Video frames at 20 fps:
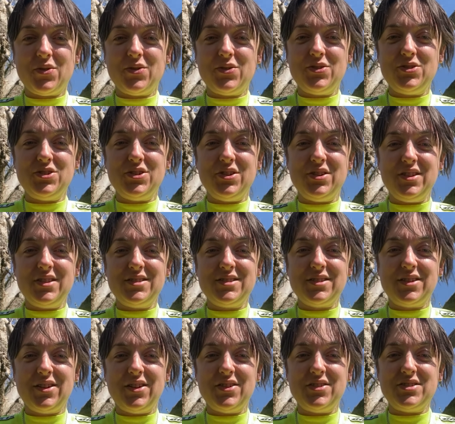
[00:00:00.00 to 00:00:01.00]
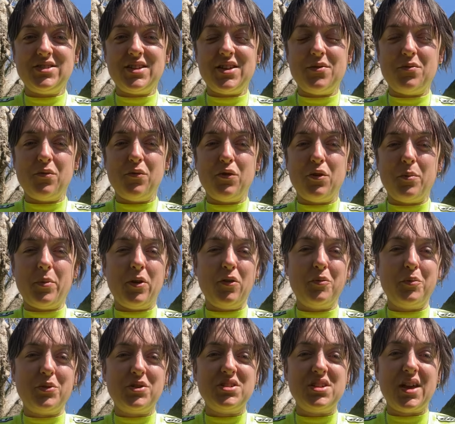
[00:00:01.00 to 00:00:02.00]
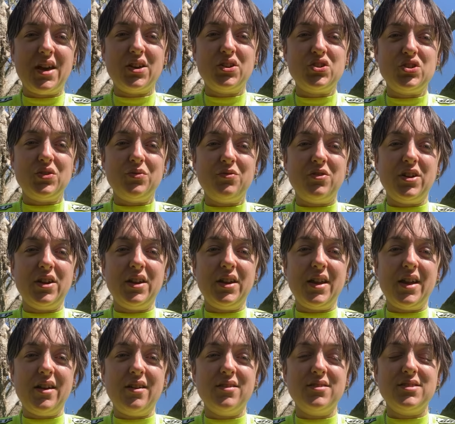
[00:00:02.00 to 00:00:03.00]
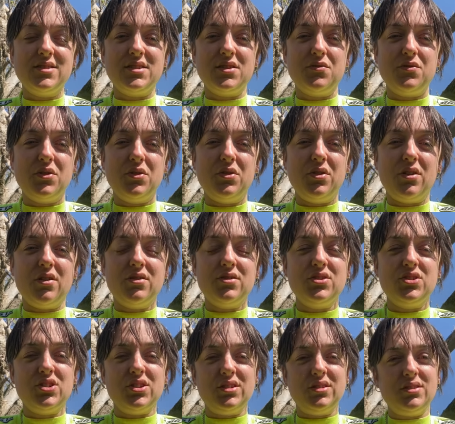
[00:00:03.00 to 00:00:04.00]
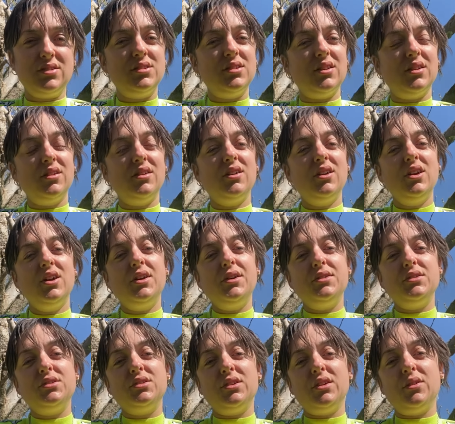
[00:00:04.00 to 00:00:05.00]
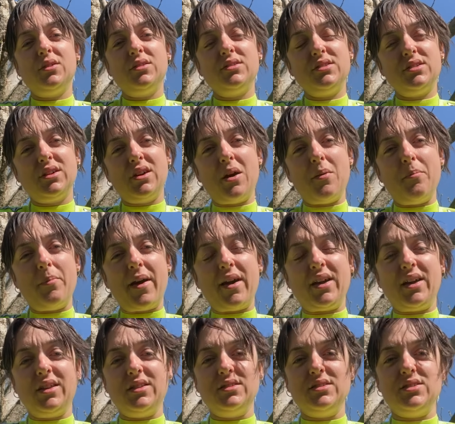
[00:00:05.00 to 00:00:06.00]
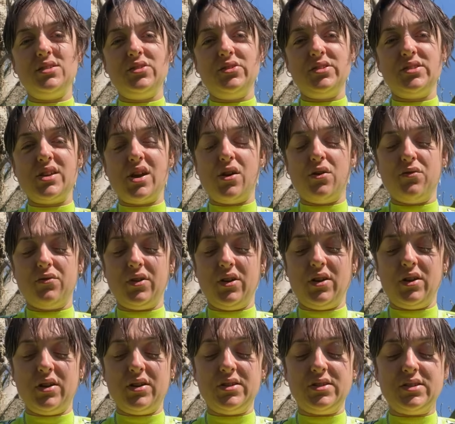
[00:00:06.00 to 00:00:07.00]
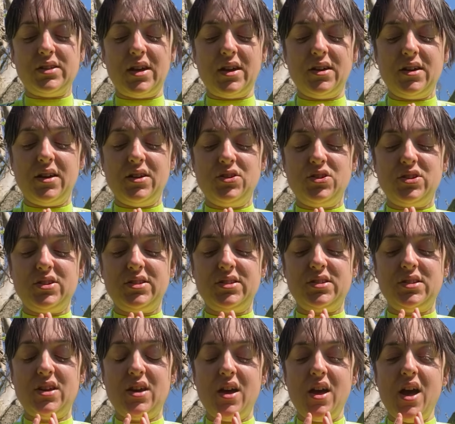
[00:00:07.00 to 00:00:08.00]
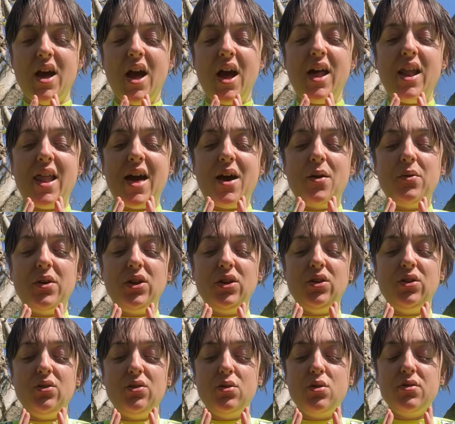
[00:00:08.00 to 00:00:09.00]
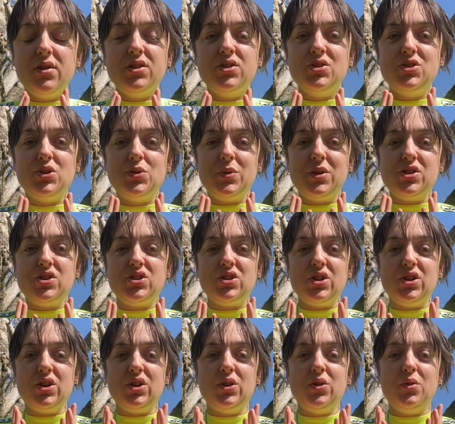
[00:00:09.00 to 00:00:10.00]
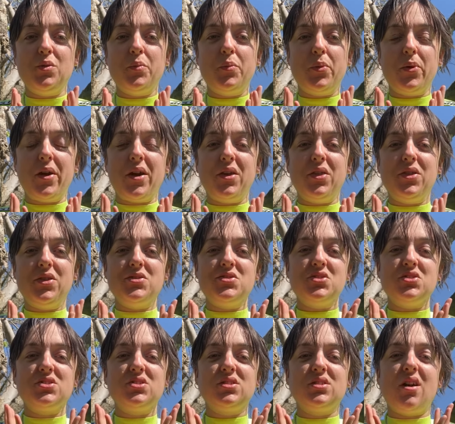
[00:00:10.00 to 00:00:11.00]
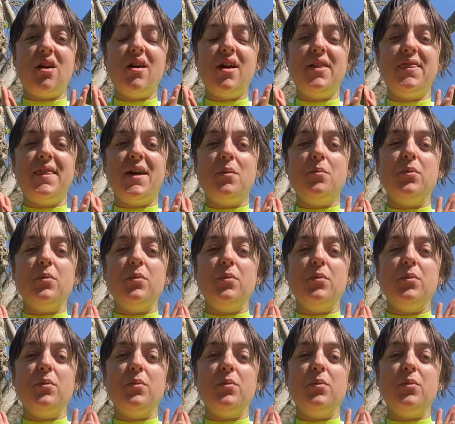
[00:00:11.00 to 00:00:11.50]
Or do you need to close it in for a bit of protection right now? Does it feel nourishing to come back into yourself and close out? And just allowing your intuition and your breath just guide that